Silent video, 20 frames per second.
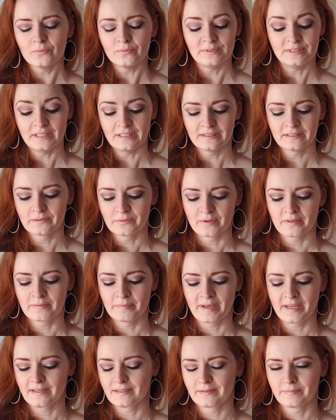dealing with
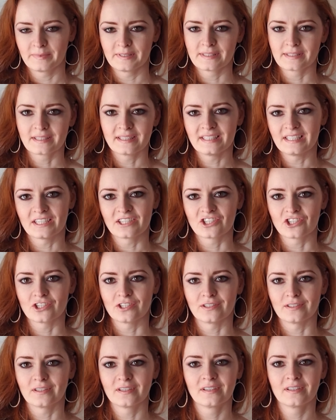my husband's condition.
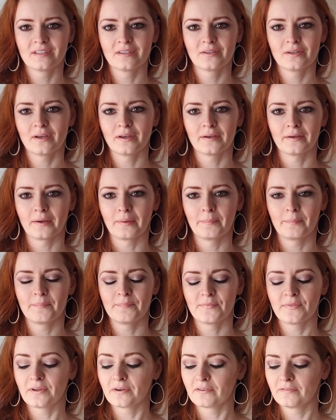Um,
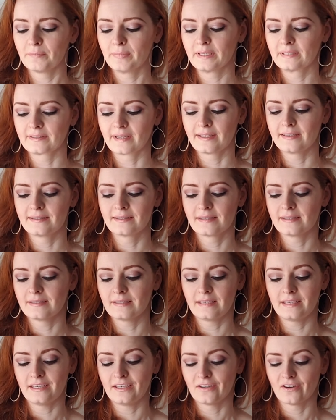there have been nights in
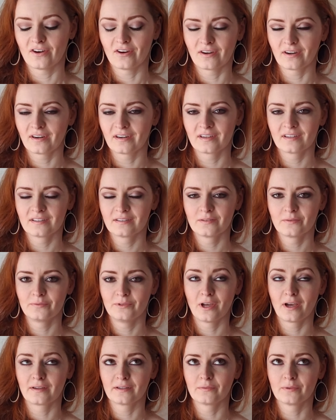the ER
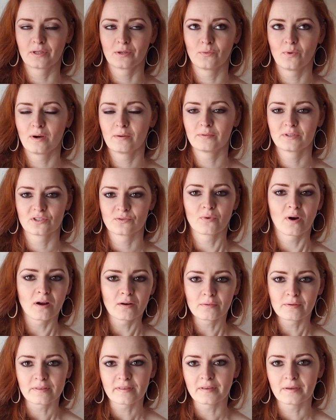not knowing what was
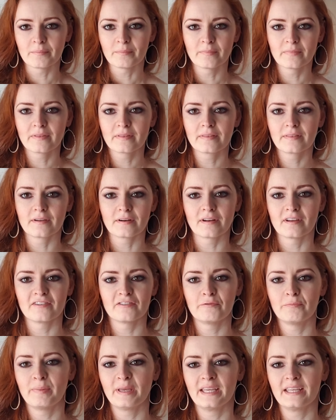wrong with him. There
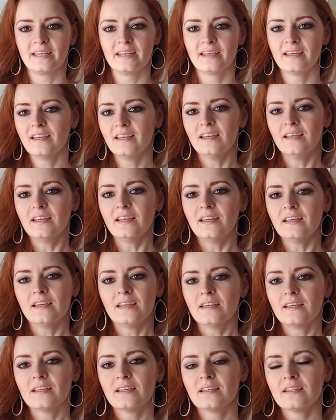have been
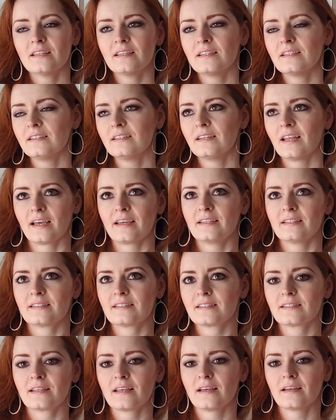
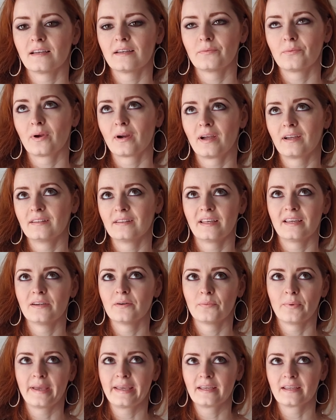nights uh, where I lay
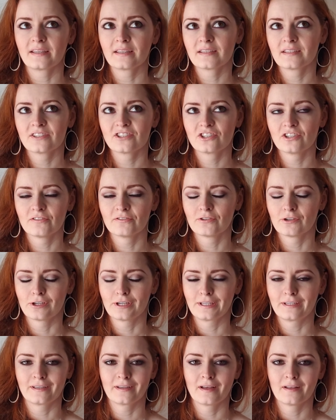awake
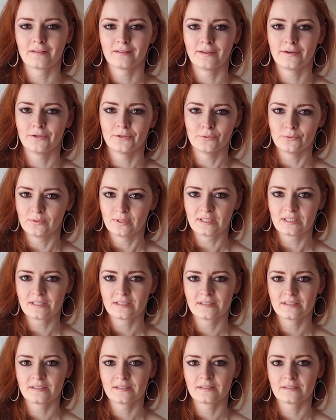shivering alone,
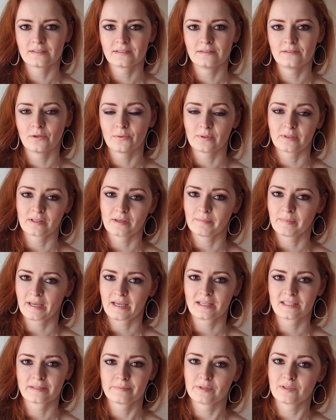knowing that my
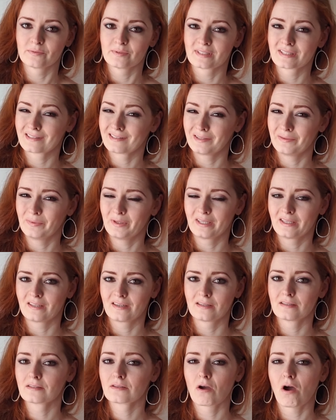husband was sleeping in
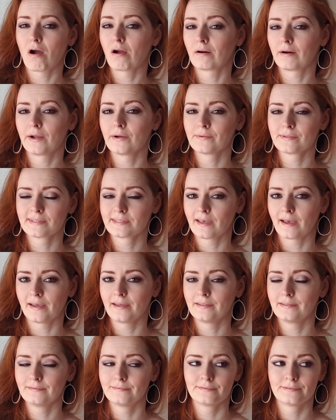his car
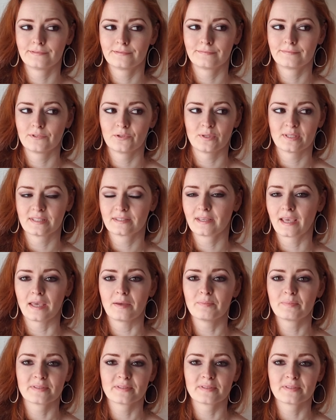outside to escape